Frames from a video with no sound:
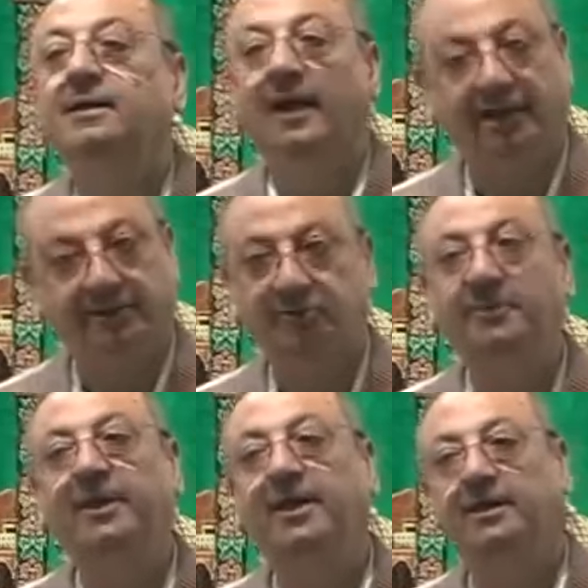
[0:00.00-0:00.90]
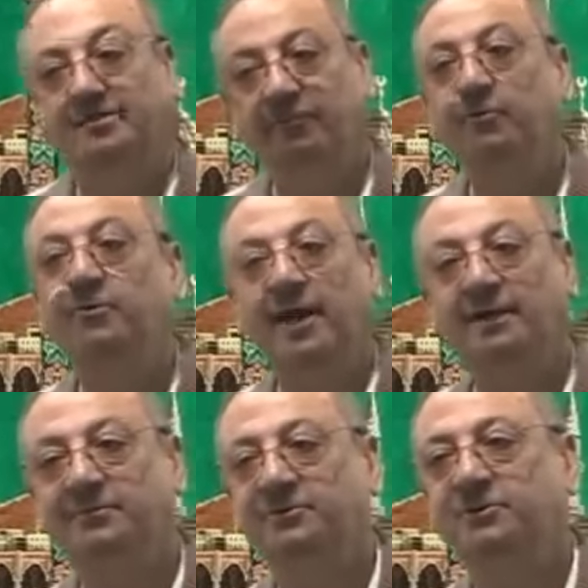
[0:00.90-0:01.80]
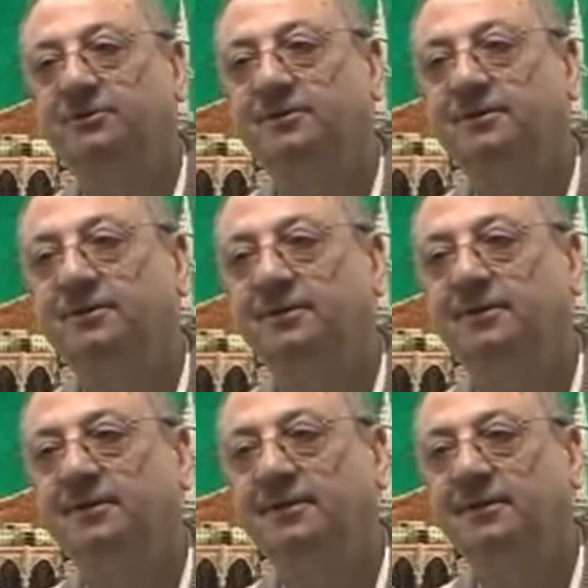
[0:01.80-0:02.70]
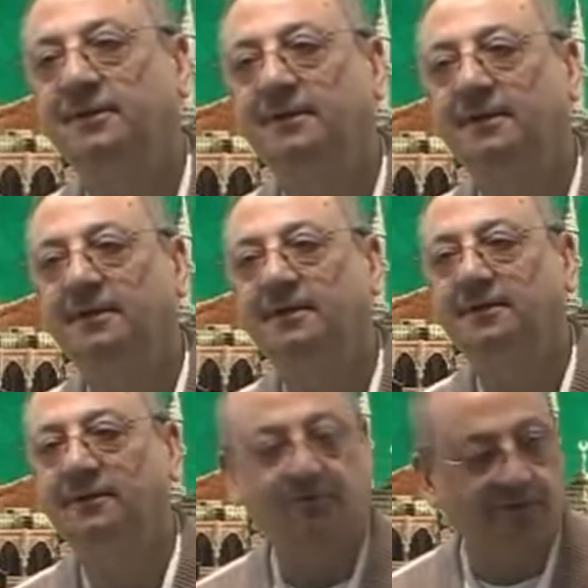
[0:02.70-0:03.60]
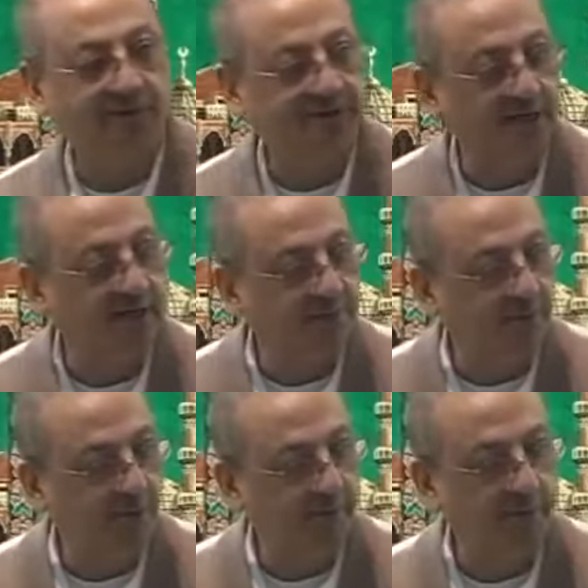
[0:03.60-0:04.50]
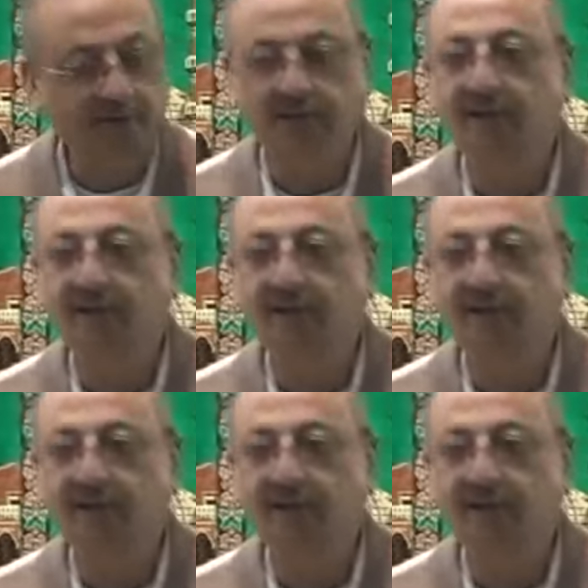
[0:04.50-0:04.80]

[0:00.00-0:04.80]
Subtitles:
has to be read a few times to understand it properly.